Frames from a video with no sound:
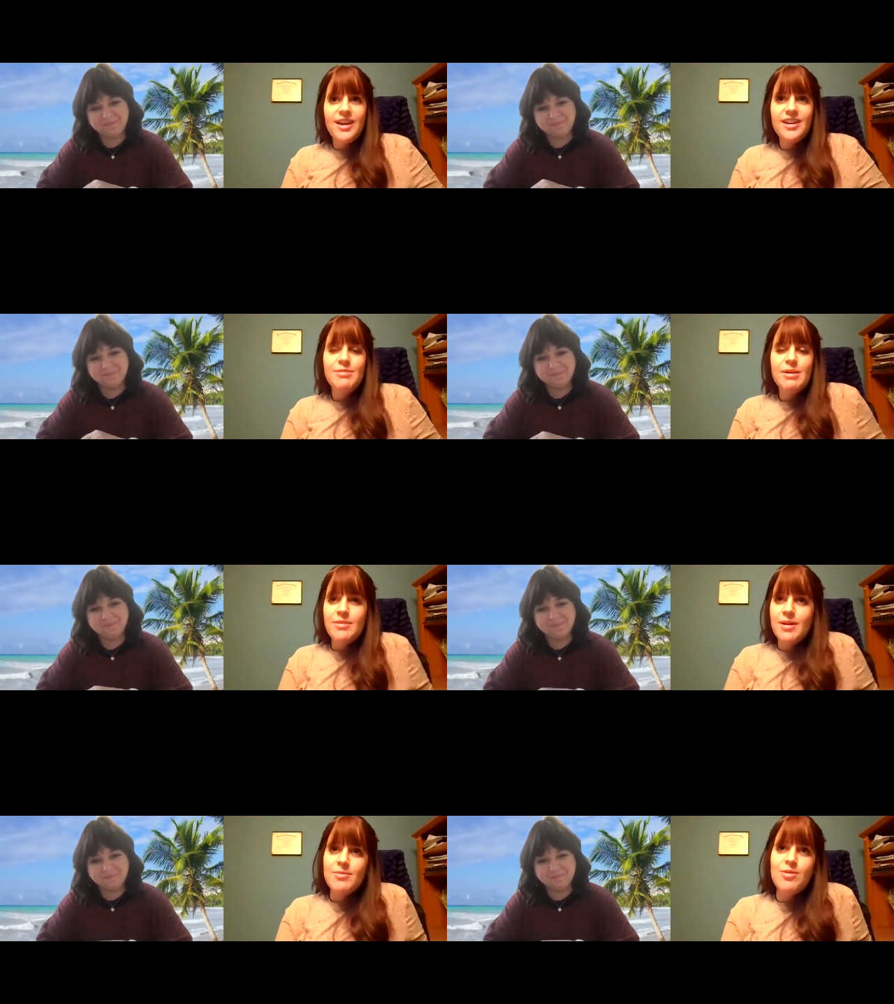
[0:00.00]
Speaker 1: And my
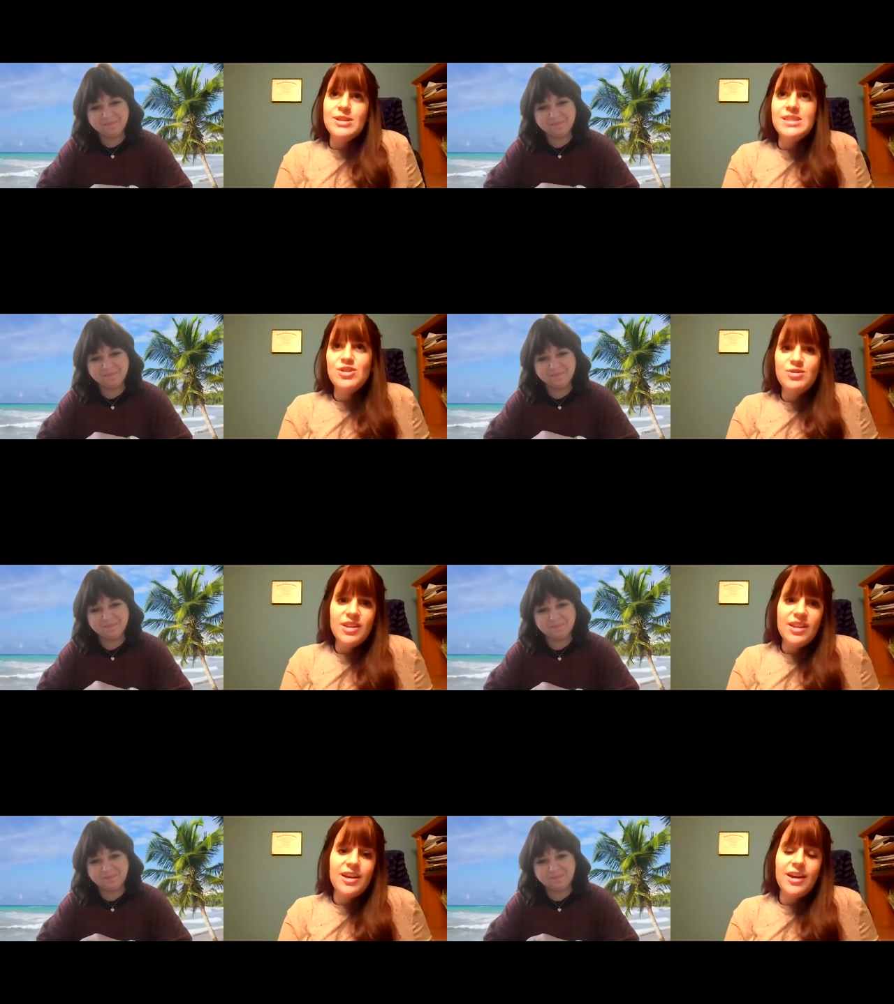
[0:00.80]
mom always joked
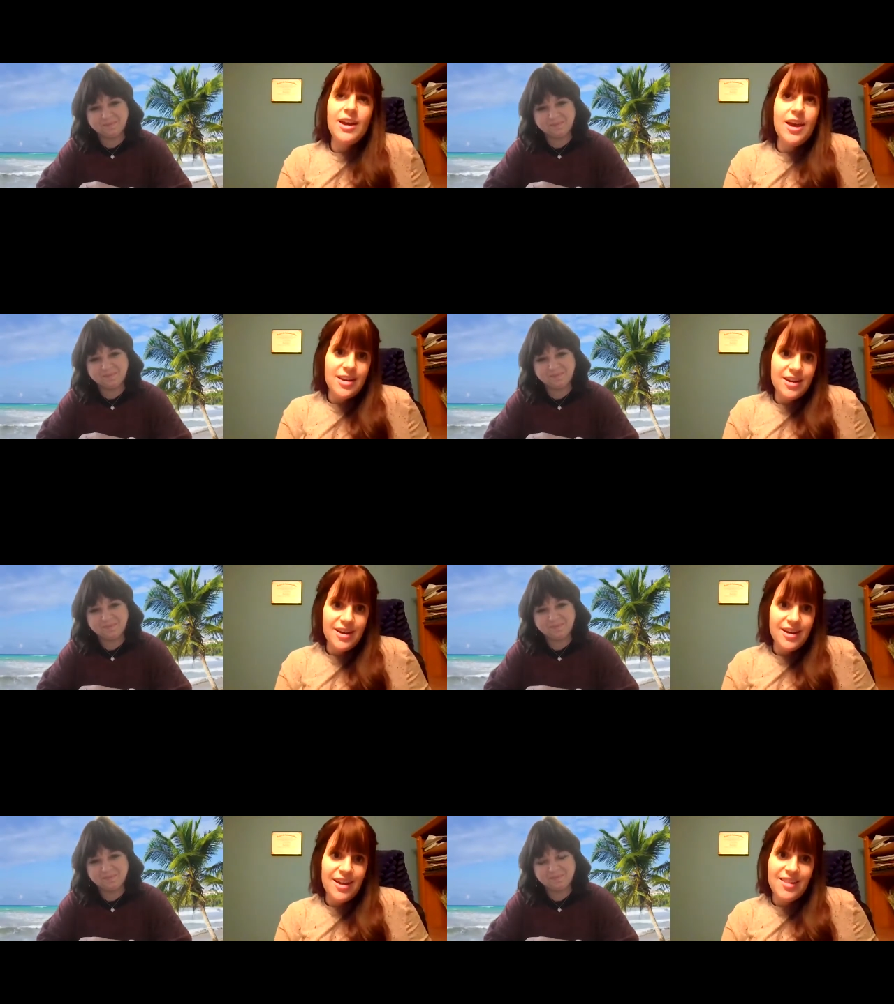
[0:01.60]
that like I hated
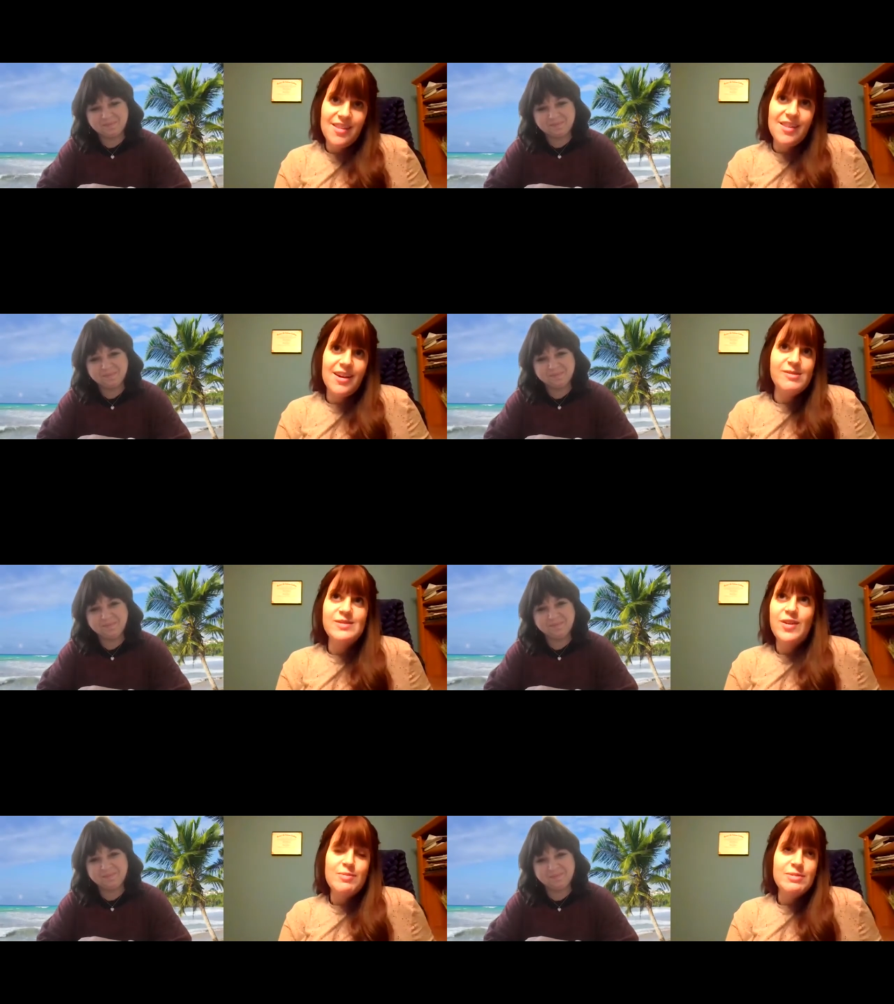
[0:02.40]
it and that like I was
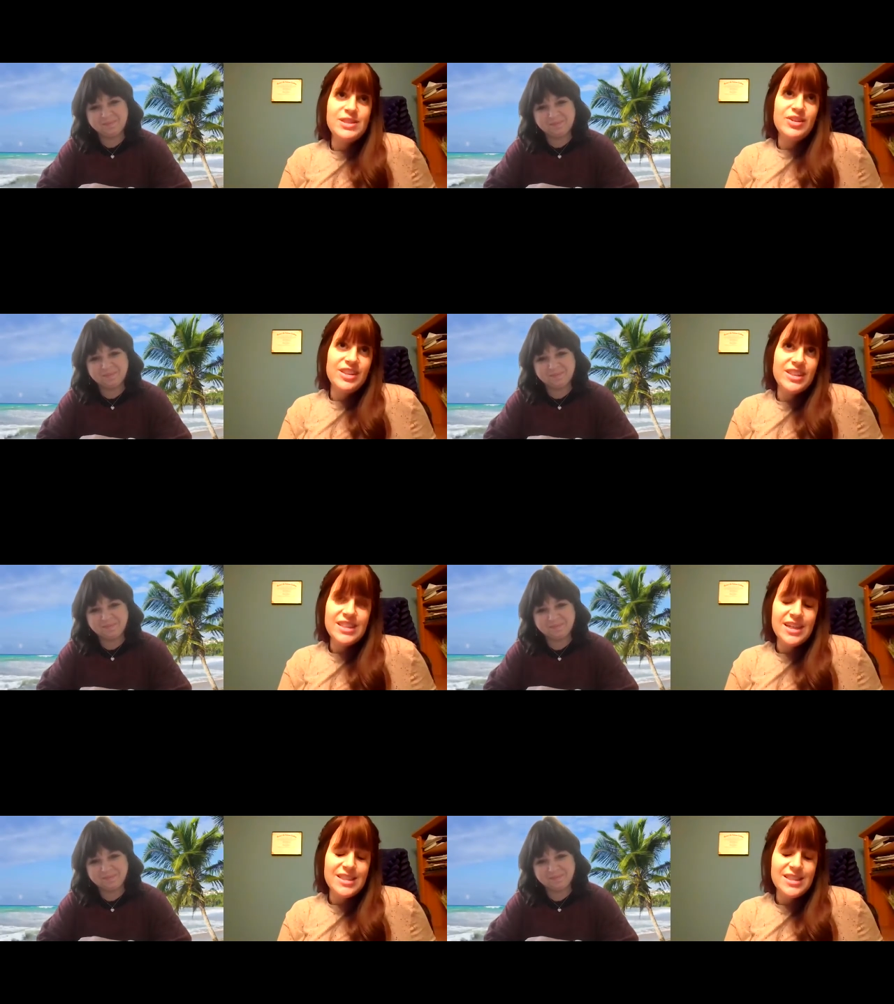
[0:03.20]
very
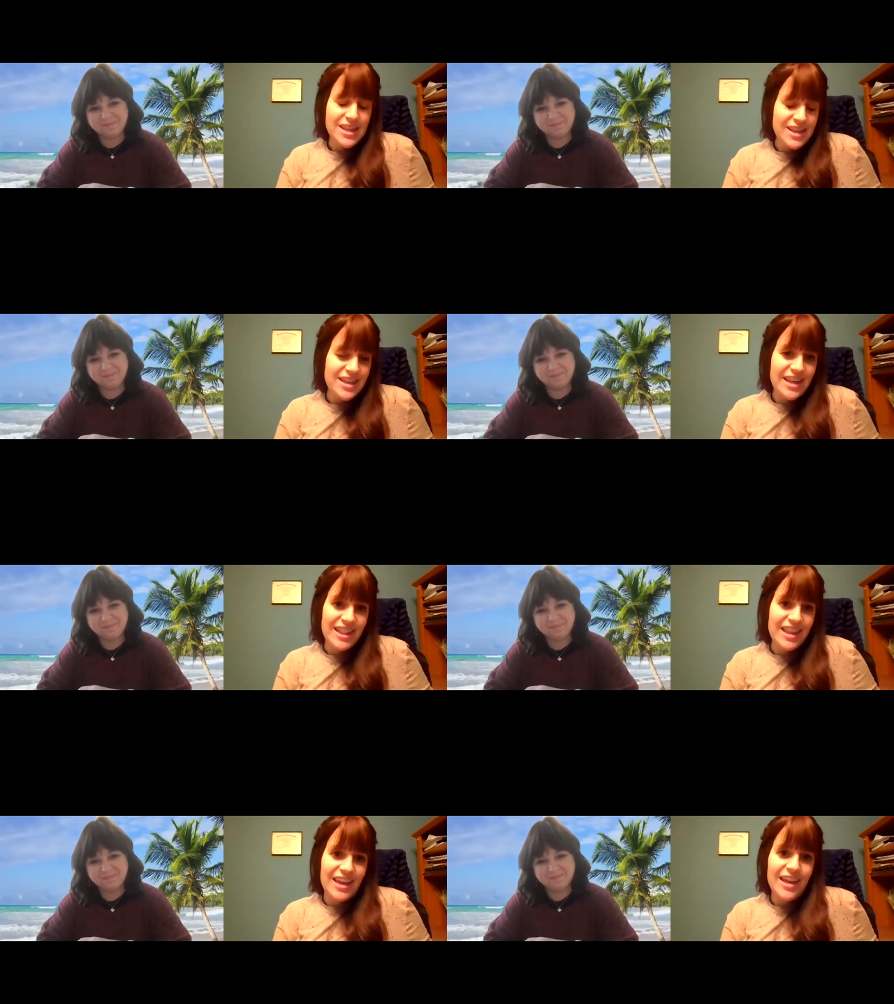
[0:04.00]
materialistic as a kid
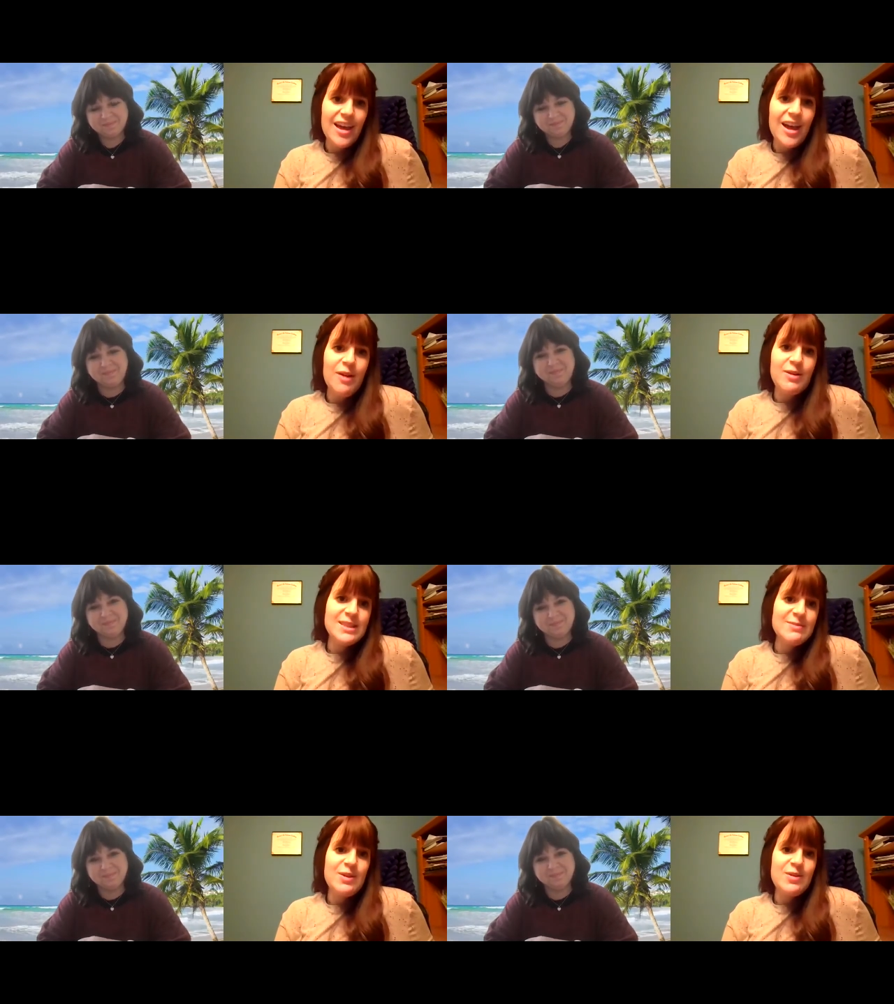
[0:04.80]
and like mm-hmm. I mm.
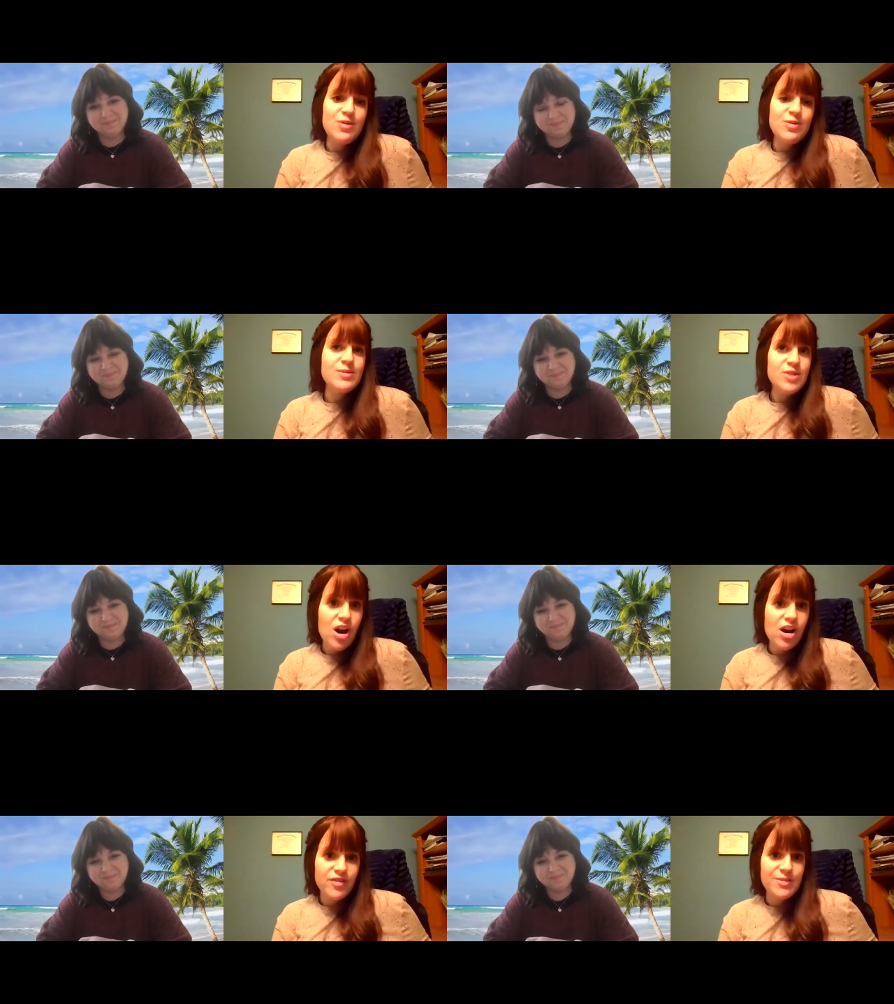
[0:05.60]
wanted my own room. It was
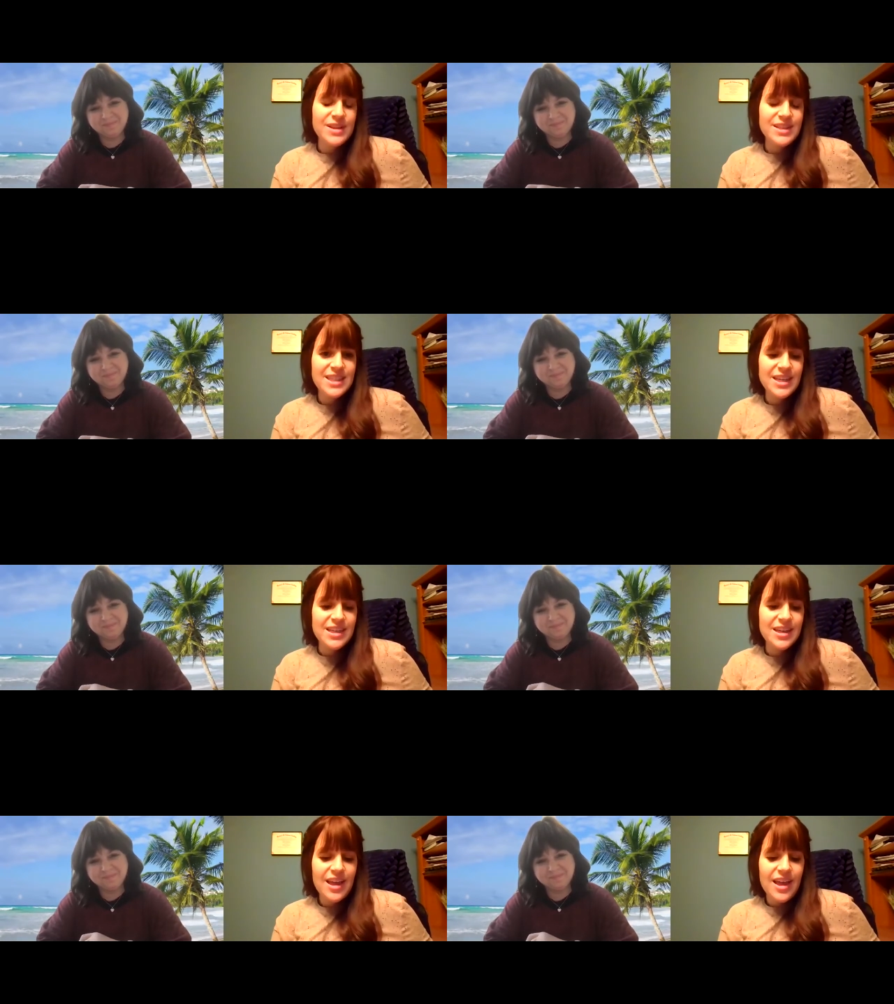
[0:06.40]
hard for me as a
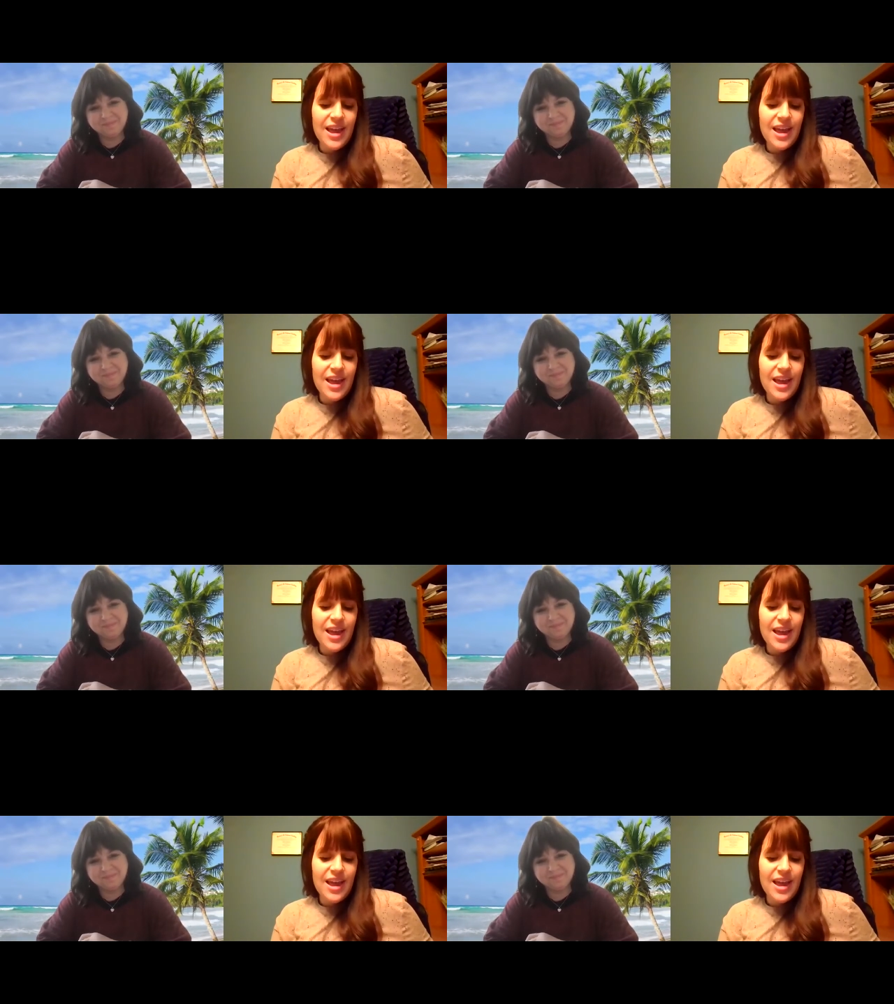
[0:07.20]
kid.